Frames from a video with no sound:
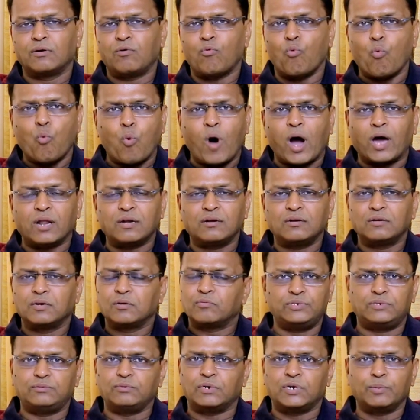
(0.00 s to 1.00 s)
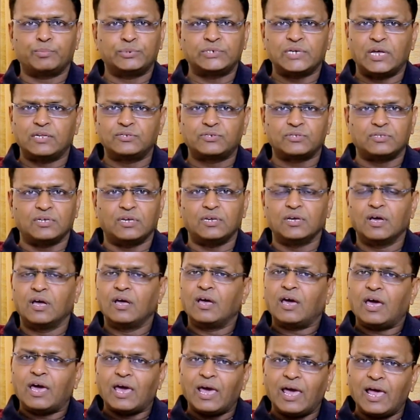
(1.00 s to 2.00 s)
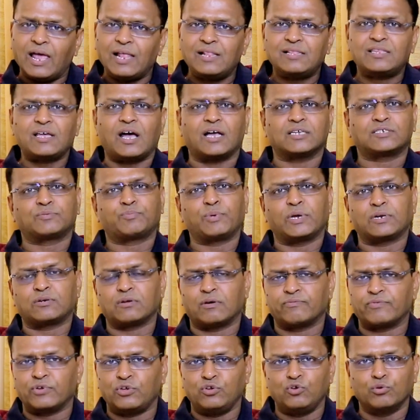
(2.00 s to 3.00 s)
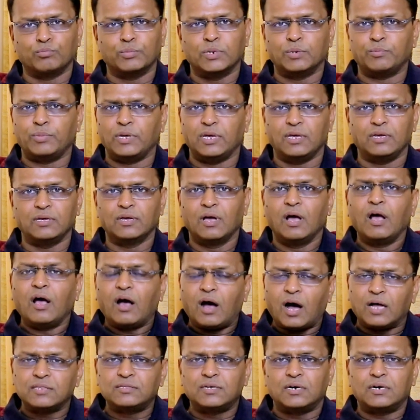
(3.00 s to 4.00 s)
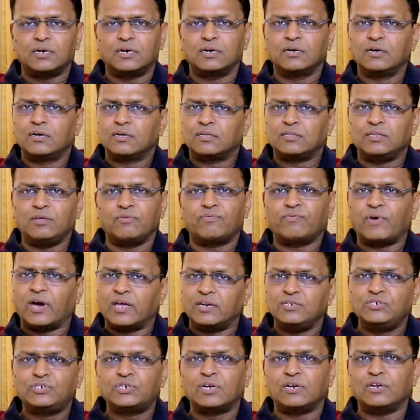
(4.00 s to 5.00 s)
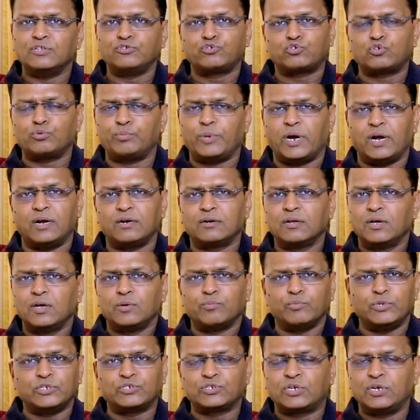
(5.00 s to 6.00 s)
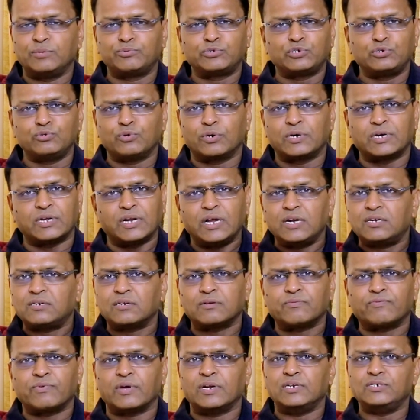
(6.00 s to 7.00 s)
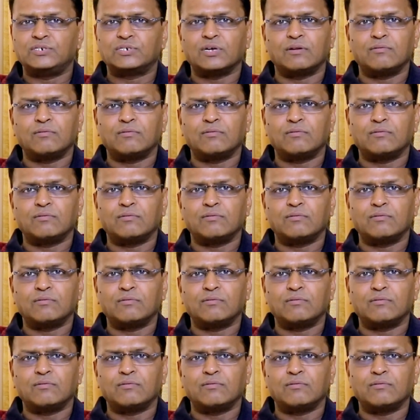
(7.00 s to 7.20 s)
One represents the health aspect of a human being, other the financial instrument which gives you a greater financial